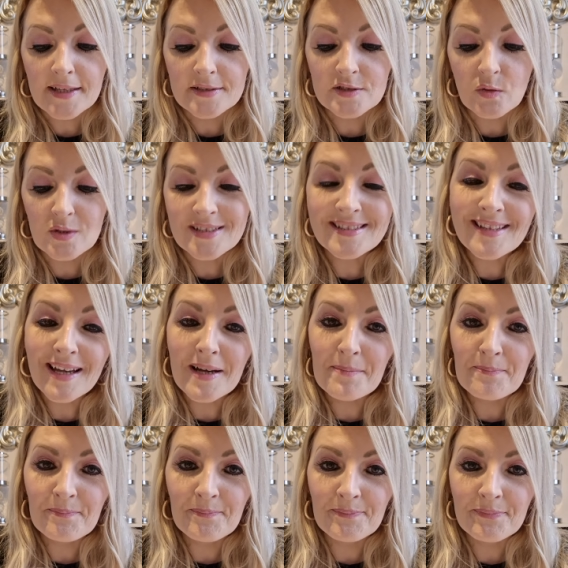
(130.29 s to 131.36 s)
So it's
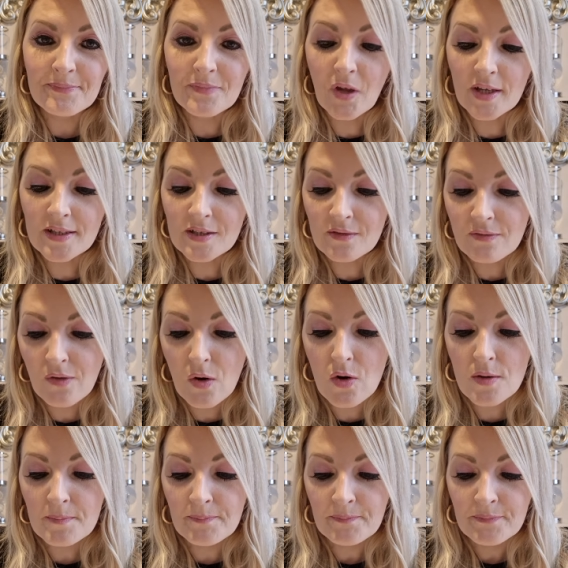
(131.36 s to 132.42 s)
Psalm 94
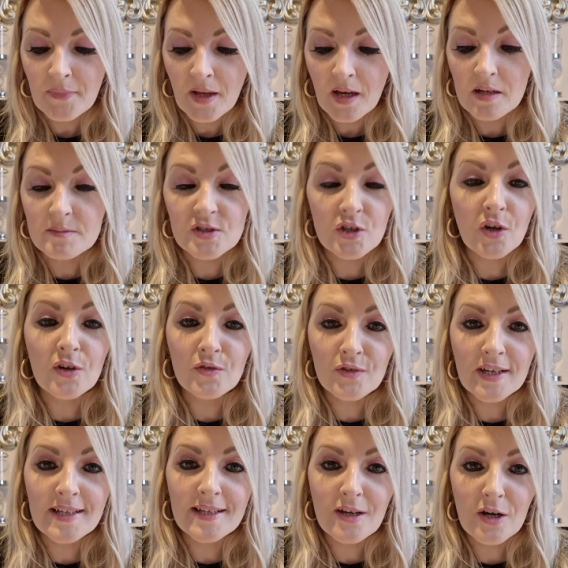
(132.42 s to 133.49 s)
and I'm just going to
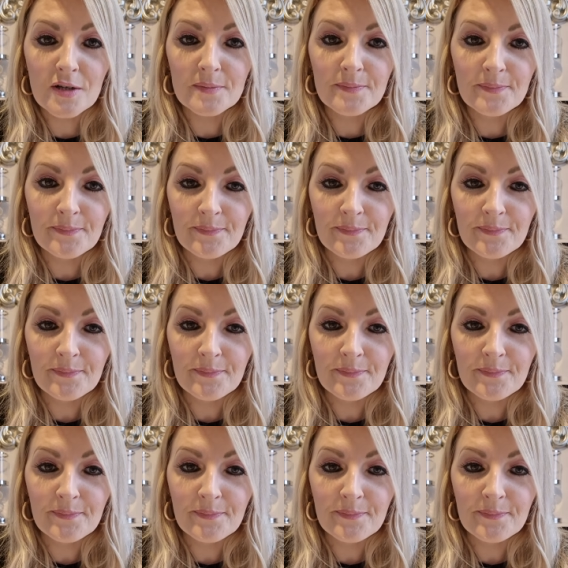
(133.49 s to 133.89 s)
read it all.